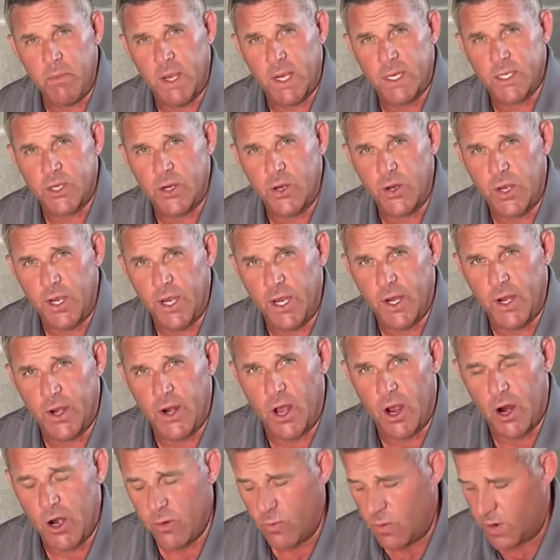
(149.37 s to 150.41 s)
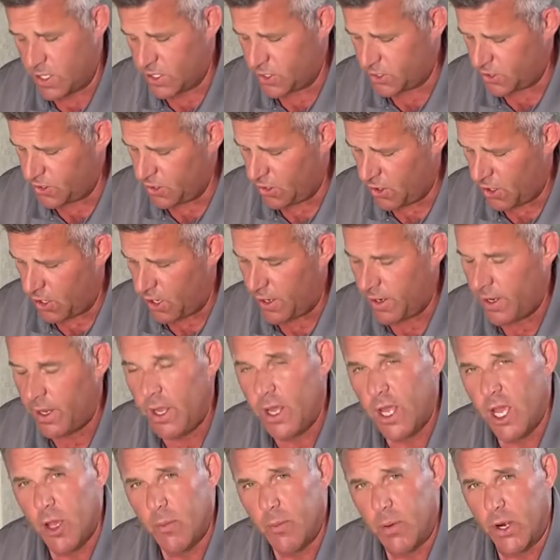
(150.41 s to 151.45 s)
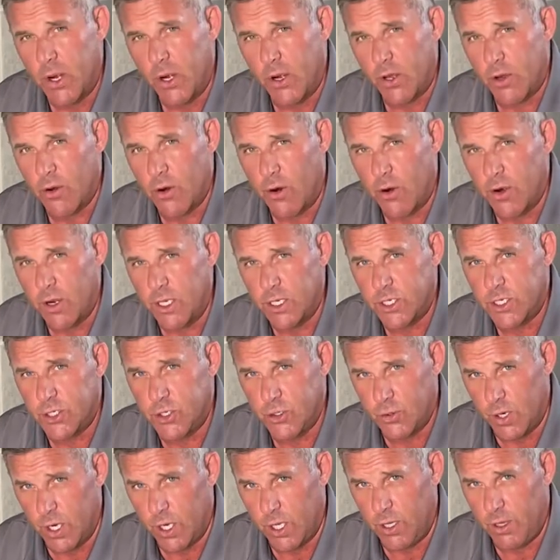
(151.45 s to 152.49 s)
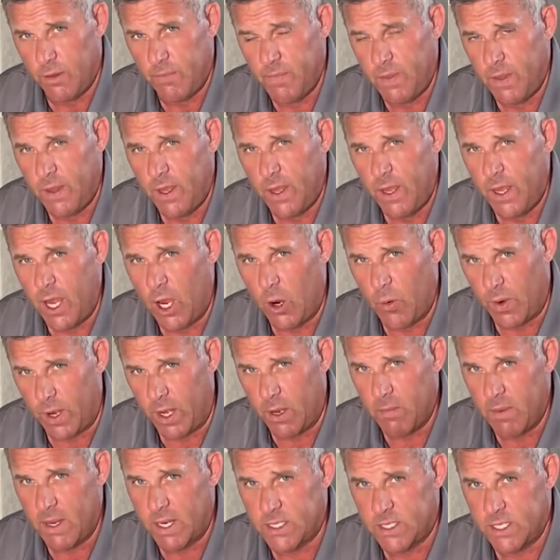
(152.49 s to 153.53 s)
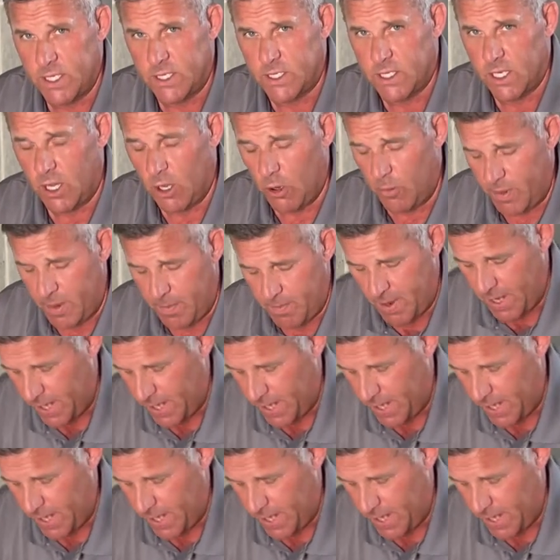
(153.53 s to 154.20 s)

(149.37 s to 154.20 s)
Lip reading: mixer you can get at a hardware store. Put it in a cordless drill, and we're going to mix this a little bit